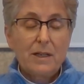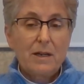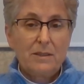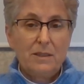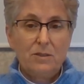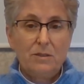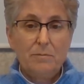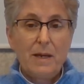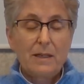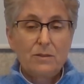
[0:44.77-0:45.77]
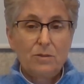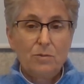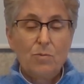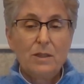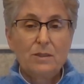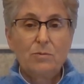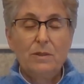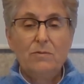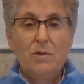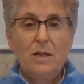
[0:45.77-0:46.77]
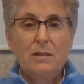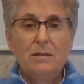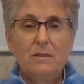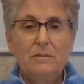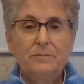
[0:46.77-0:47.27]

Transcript: our attention back to once we've wandered.